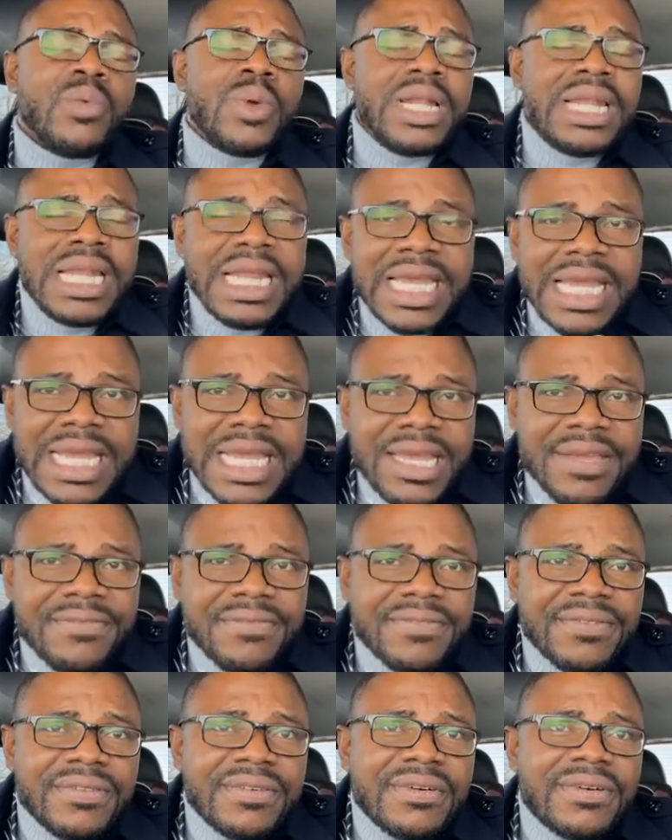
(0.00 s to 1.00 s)
We
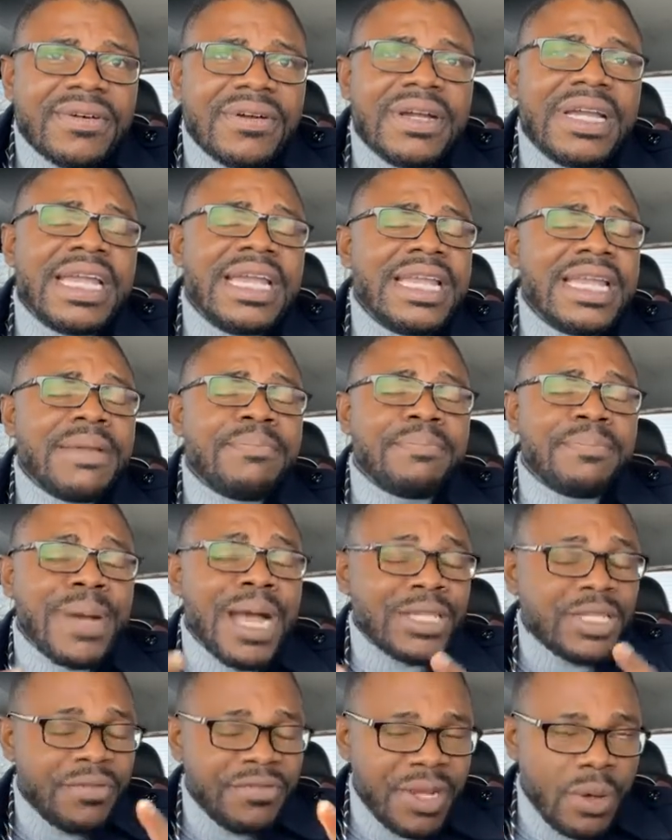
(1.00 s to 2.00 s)
live in a
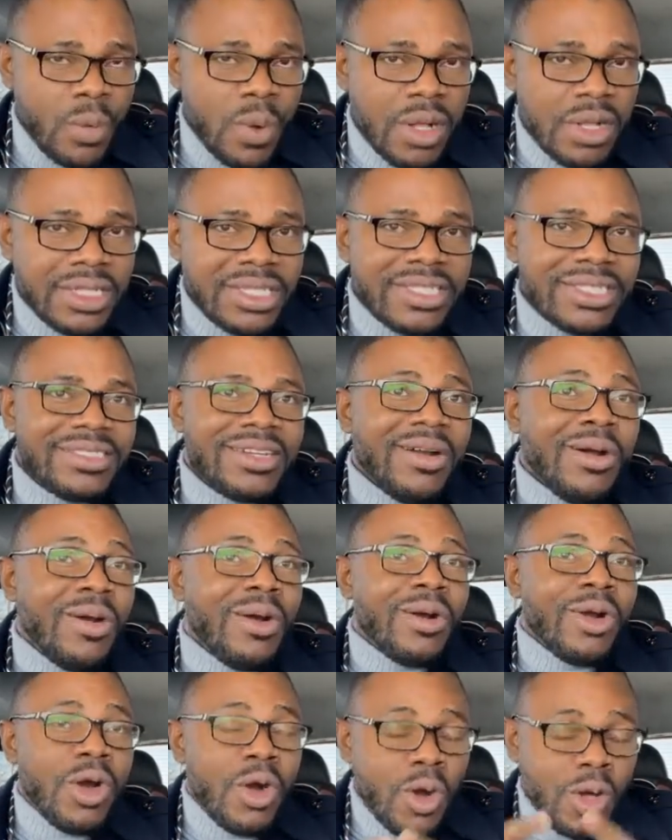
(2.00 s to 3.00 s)
part of the world
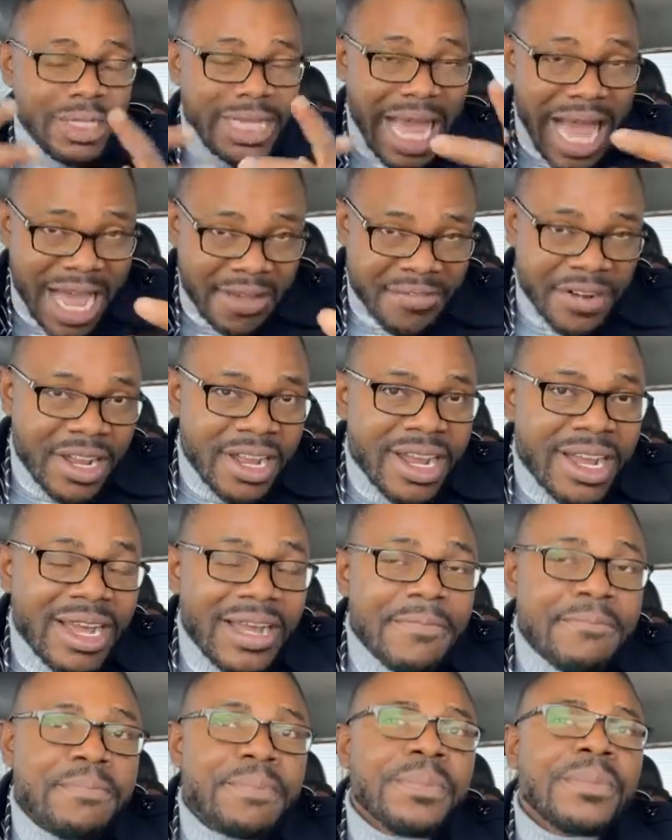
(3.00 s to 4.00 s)
called
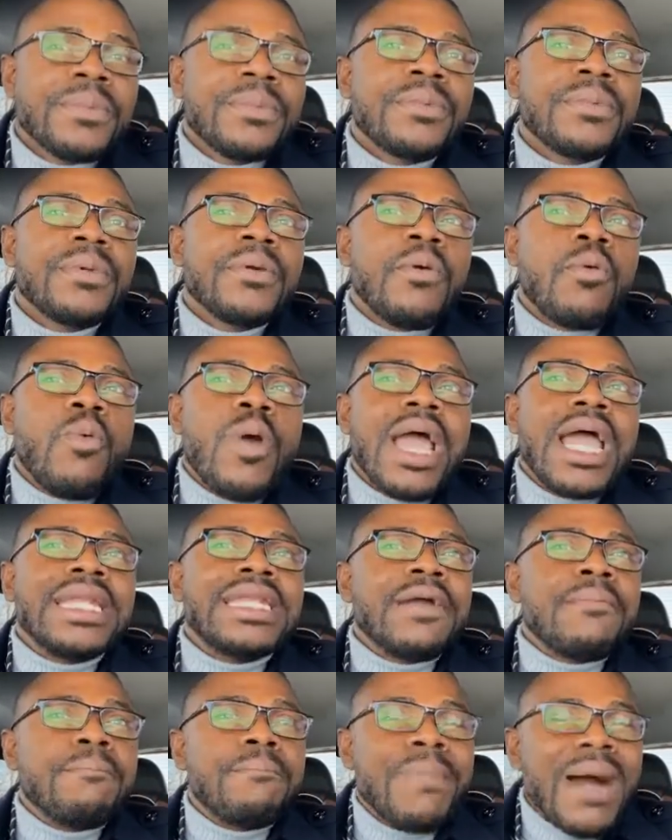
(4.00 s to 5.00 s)
Africa
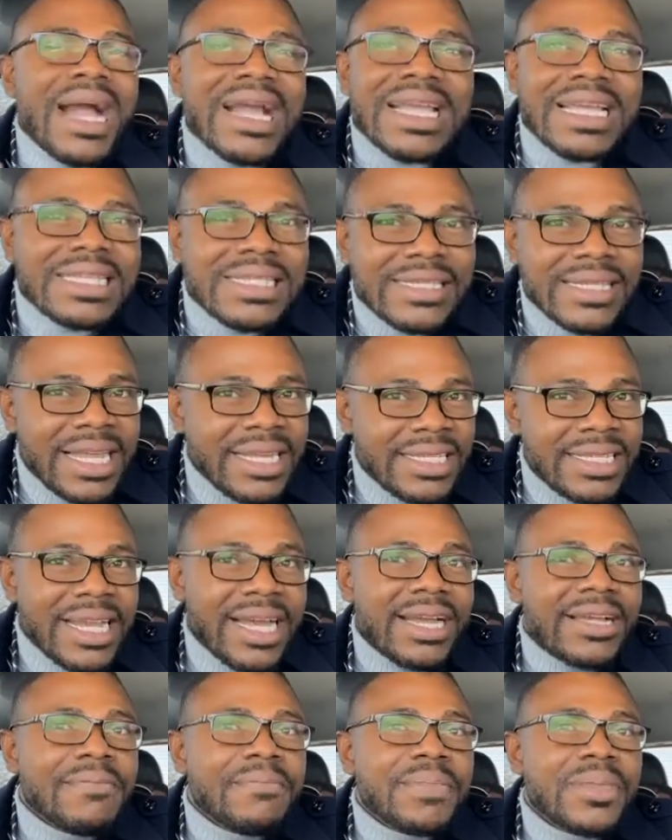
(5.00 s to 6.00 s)
where the banking
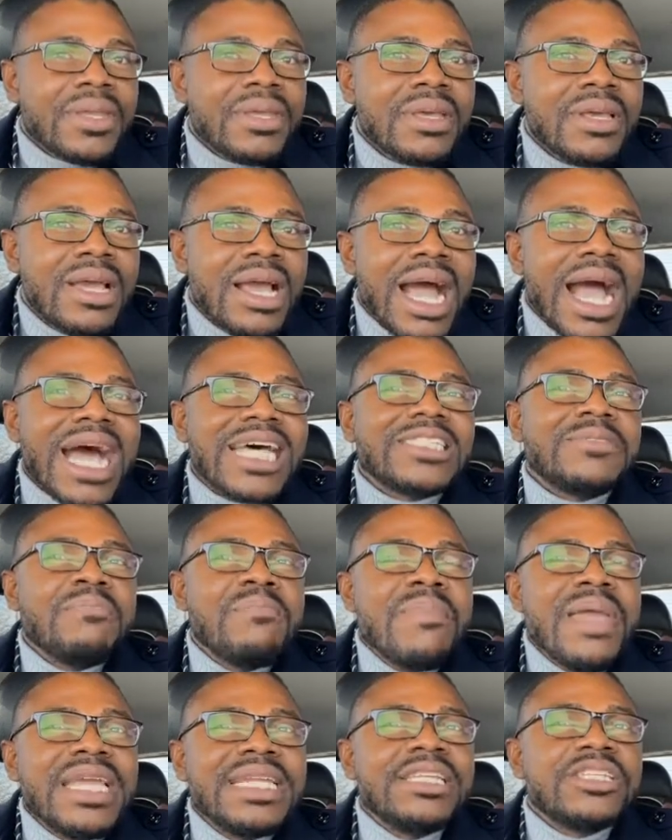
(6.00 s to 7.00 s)
sector has
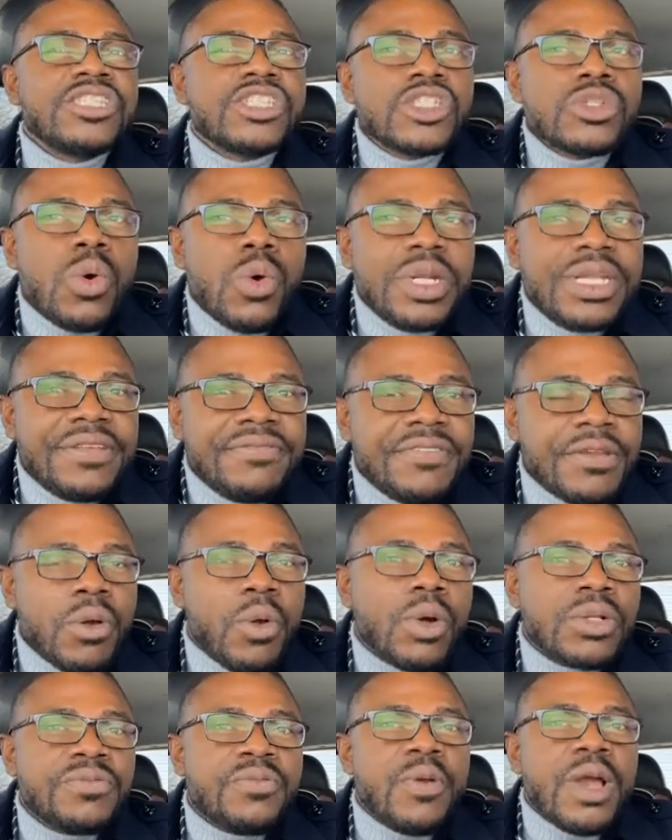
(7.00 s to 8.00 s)
made it so
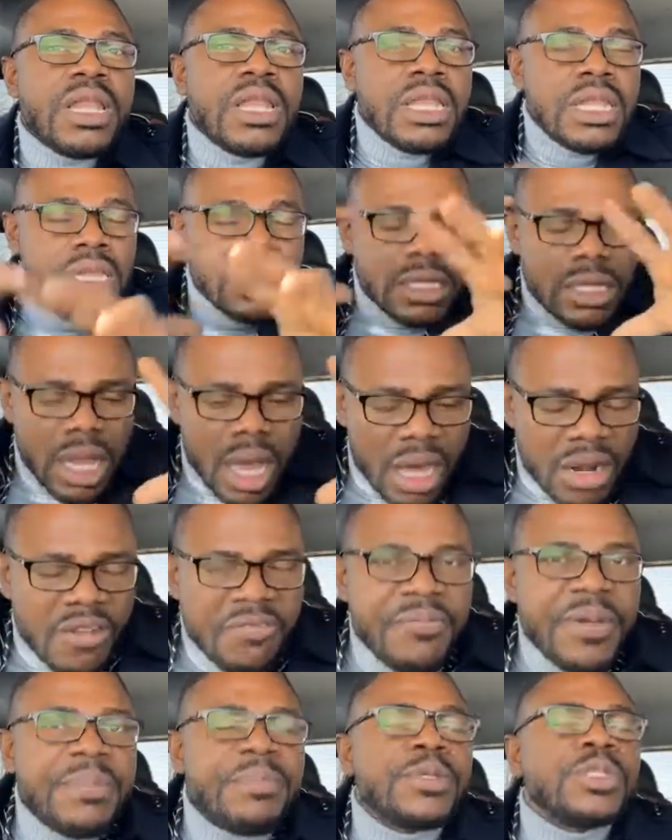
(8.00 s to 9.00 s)
difficult for a lot
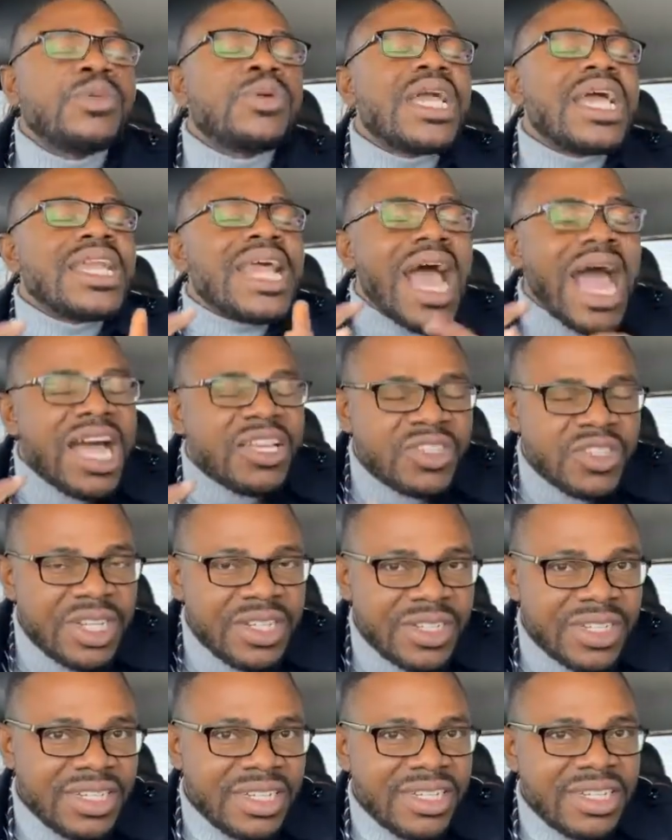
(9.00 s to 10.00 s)
of people to get
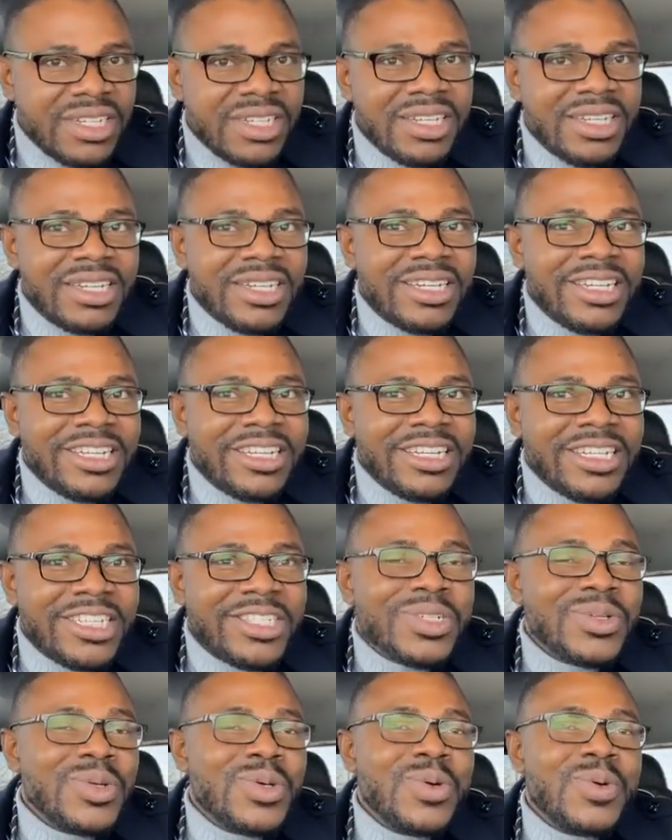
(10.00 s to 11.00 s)
access
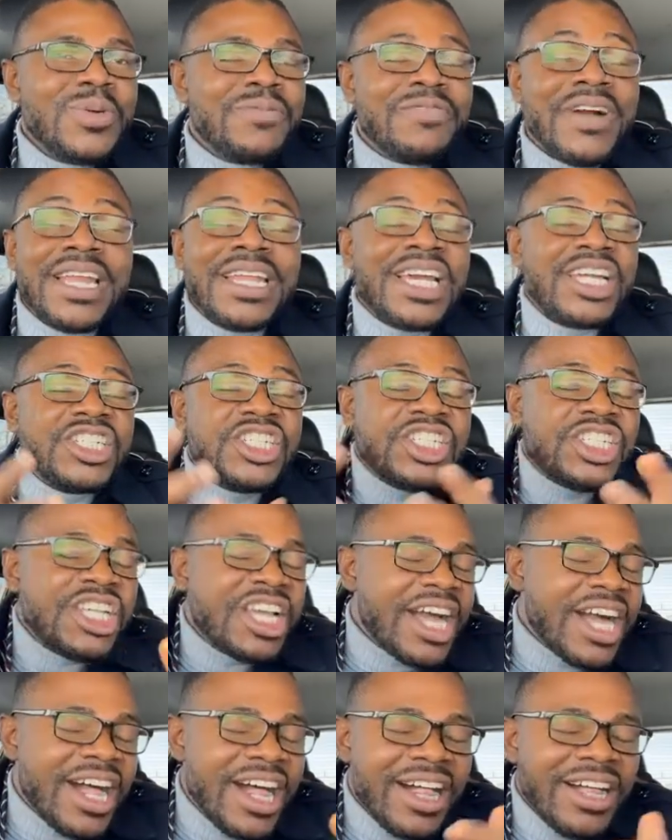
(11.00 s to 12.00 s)
to
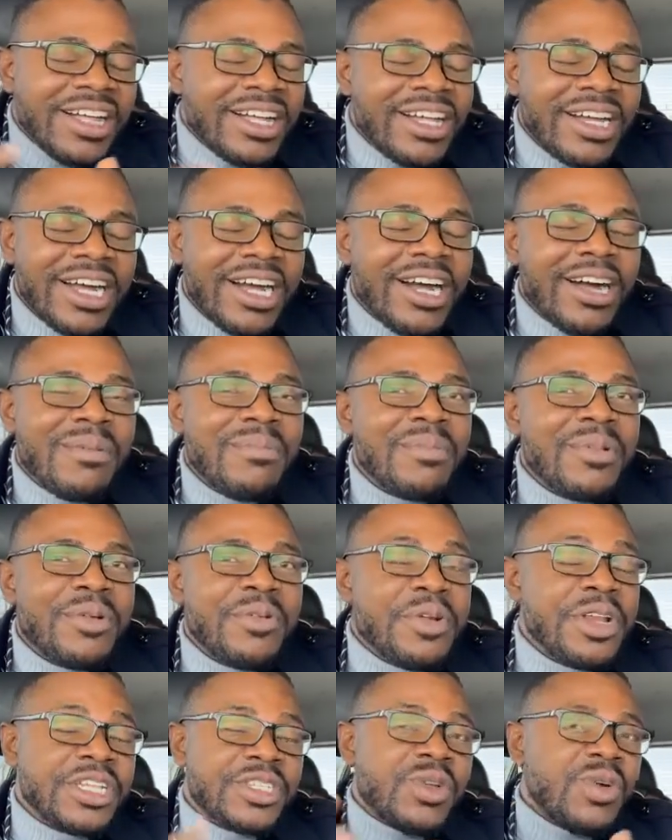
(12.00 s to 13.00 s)
financial um,
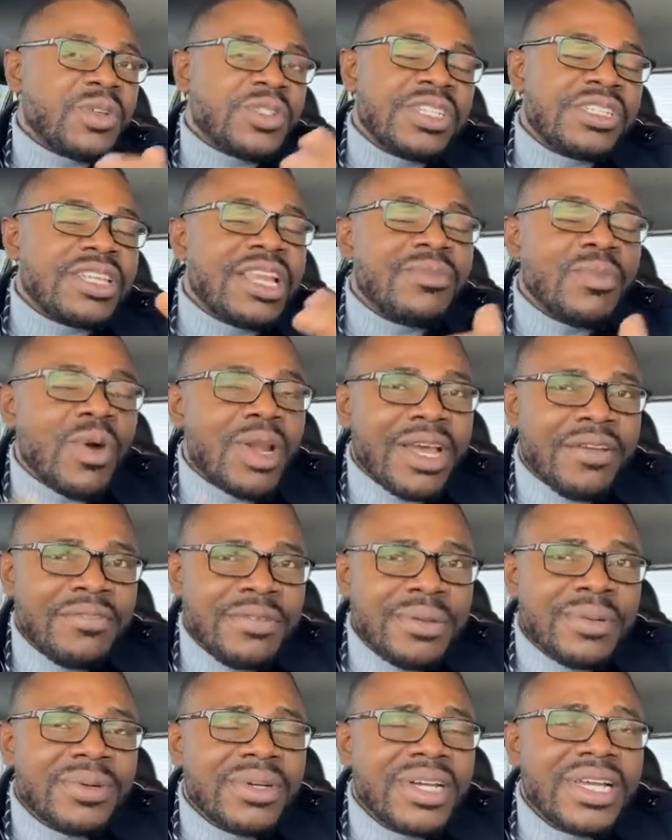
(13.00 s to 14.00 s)
resources and what
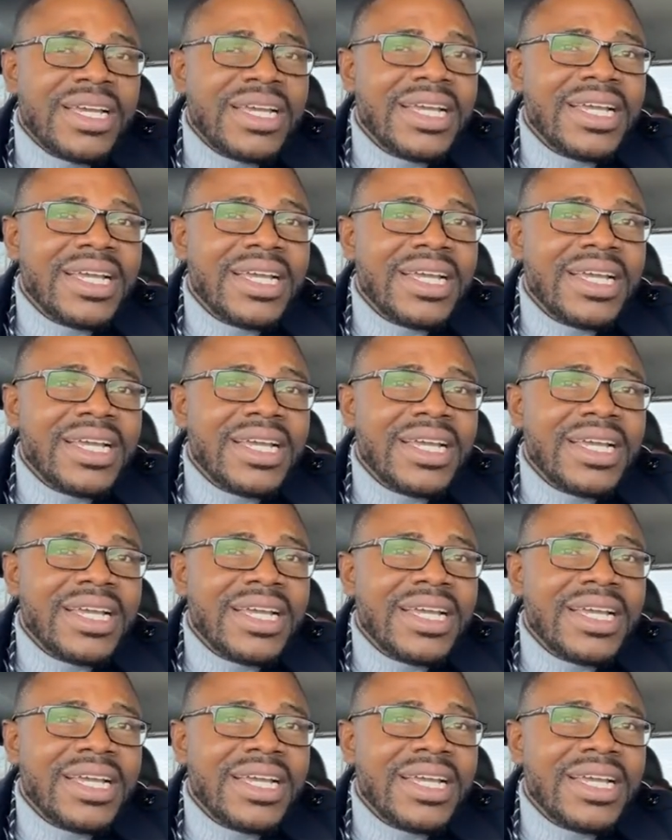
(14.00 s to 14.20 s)
have you.